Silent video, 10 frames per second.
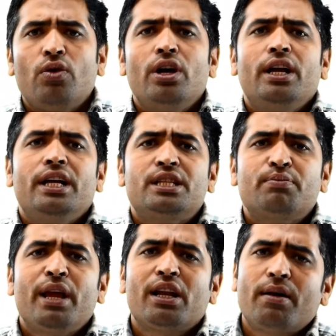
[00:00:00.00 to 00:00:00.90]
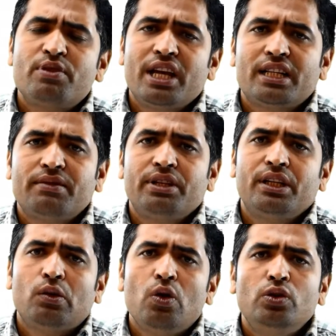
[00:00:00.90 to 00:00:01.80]
Its main objective
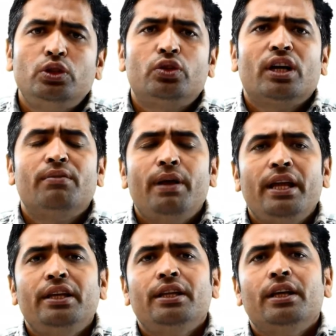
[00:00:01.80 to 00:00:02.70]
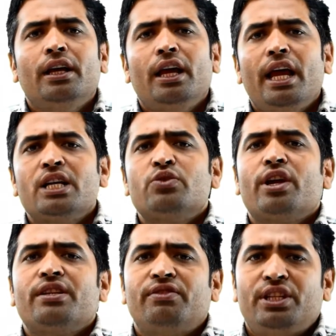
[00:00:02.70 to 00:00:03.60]
include to convey
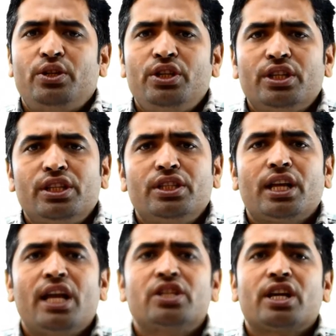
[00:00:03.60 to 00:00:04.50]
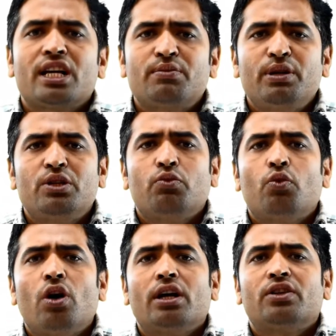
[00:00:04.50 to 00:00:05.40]
executive decisions and transmit
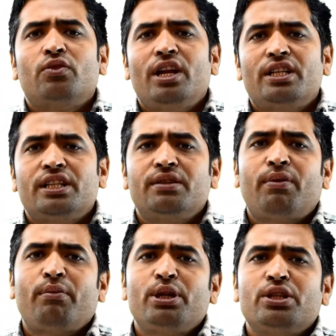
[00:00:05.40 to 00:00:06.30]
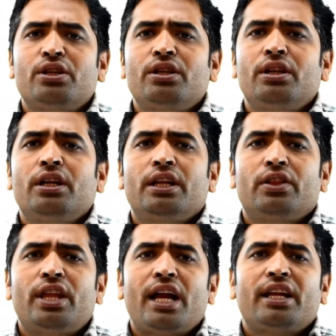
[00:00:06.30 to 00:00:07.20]
work-related information
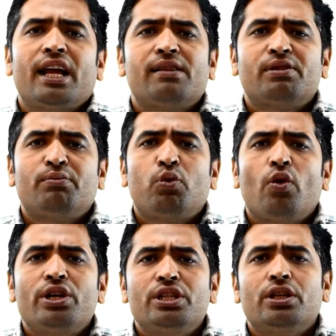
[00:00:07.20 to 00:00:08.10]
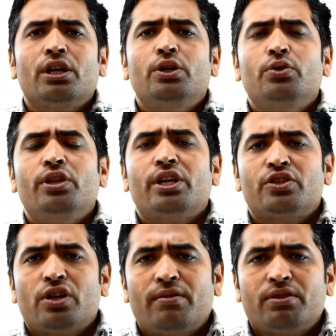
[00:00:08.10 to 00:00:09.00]
that helps employees do their
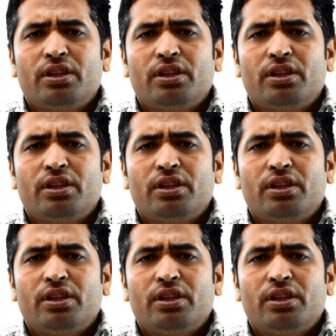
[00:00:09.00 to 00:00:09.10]
jobs.